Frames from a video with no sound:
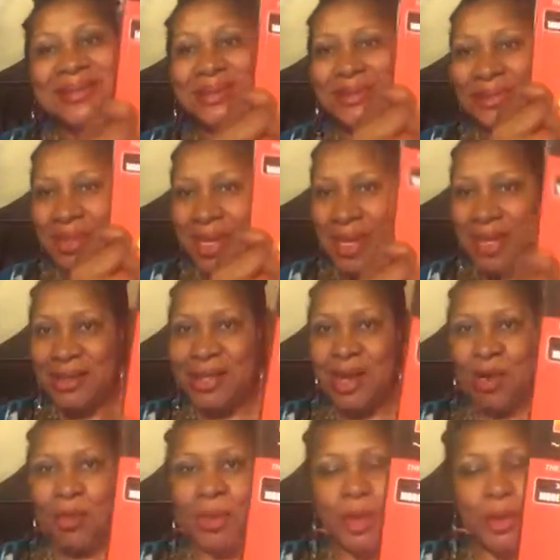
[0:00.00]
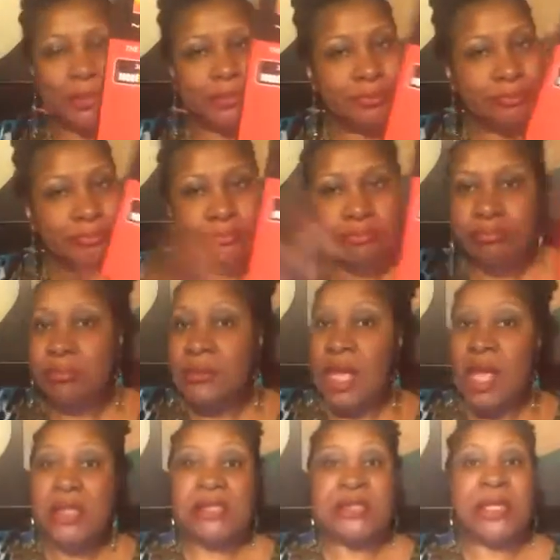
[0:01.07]
to YoBo.
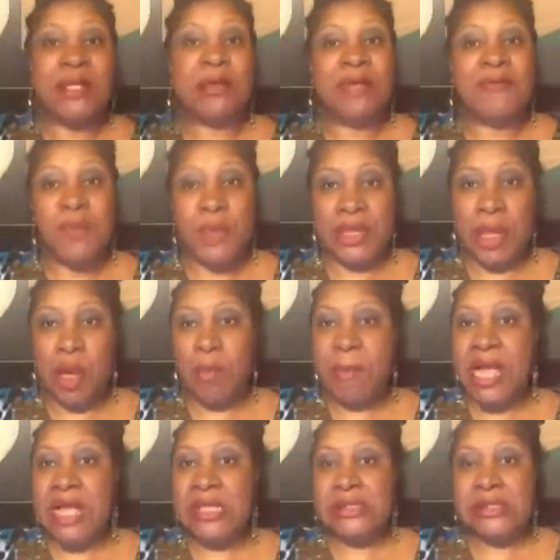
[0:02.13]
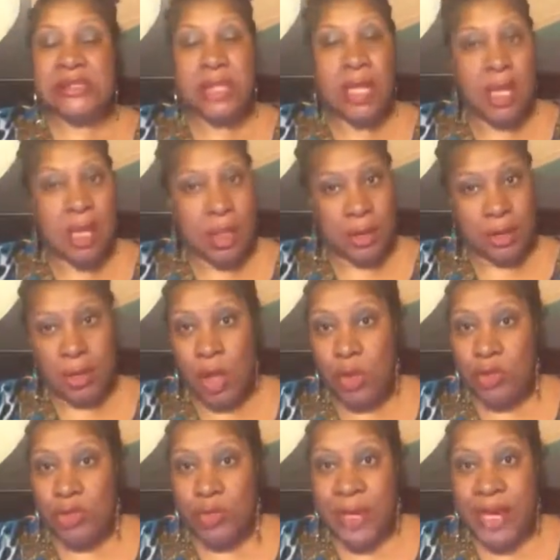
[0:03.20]
Still living with no mess,
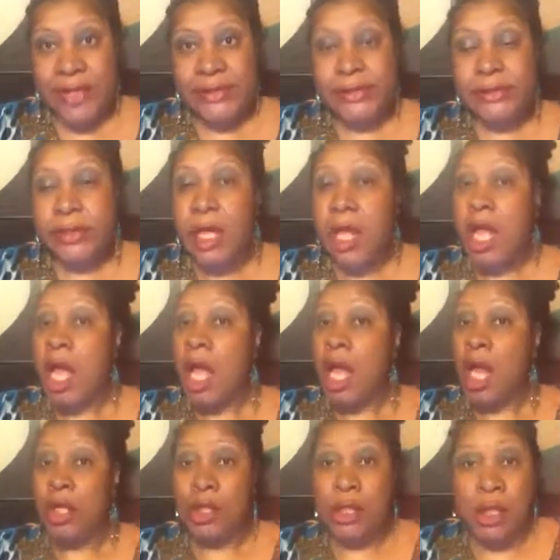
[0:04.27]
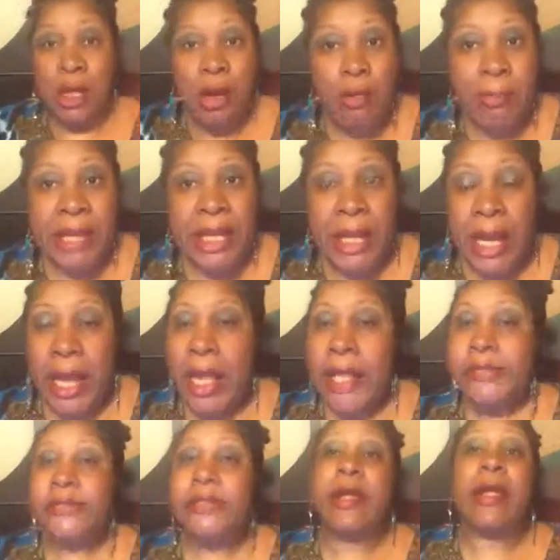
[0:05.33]
no stress, no
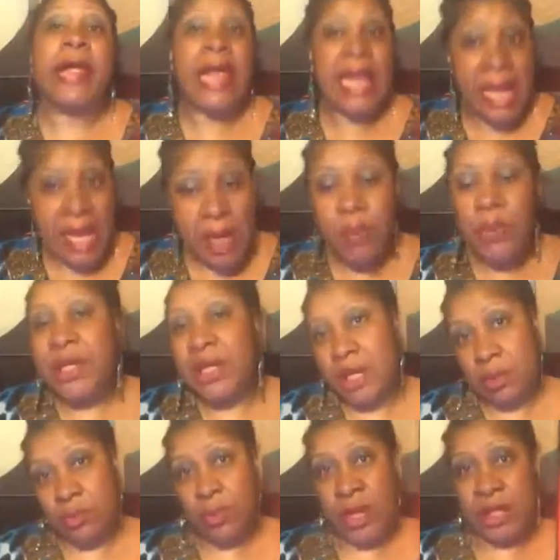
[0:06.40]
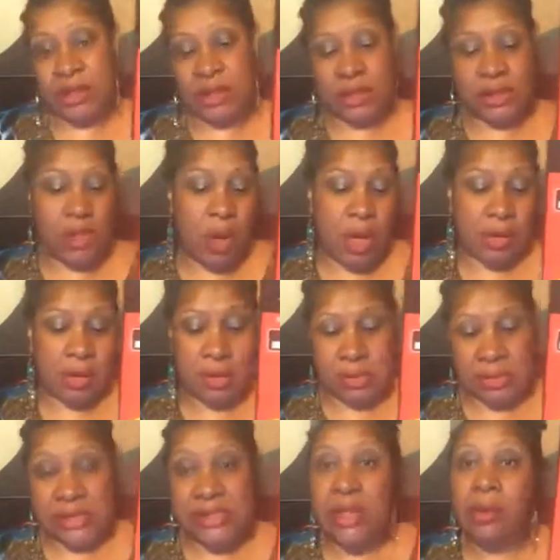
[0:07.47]
BS, and we're getting ready to start a new
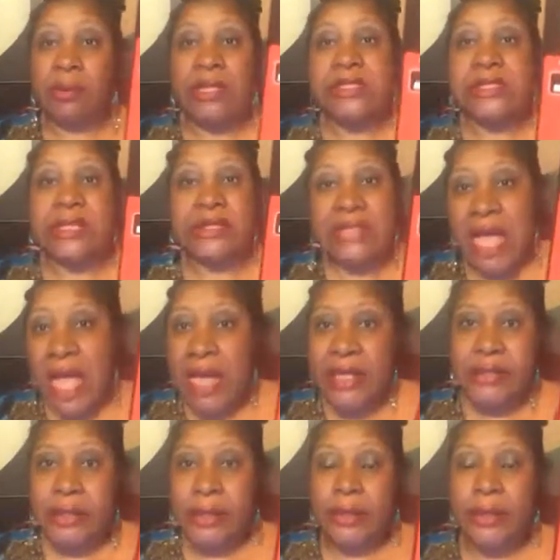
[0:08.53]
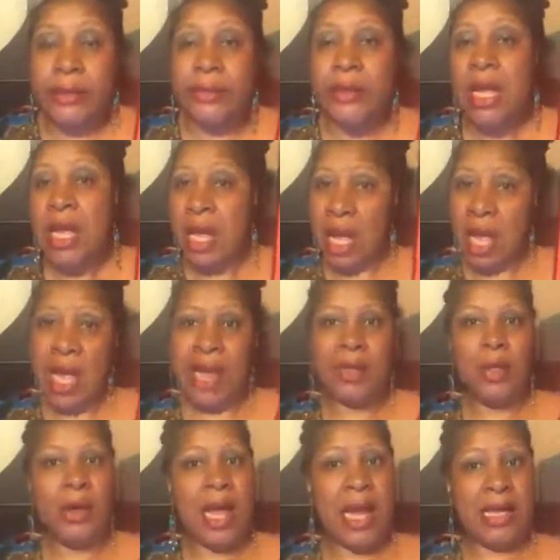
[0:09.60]
series entitled, I
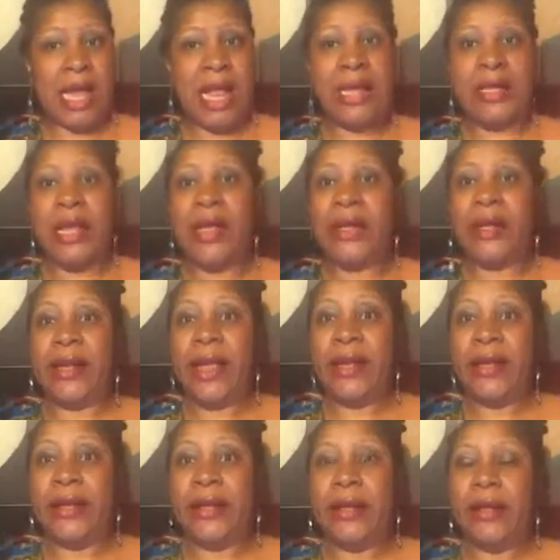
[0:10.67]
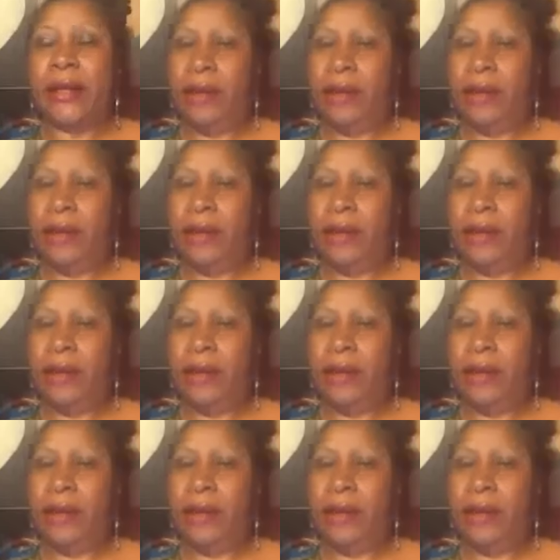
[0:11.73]
Know How to Act Like a Lady,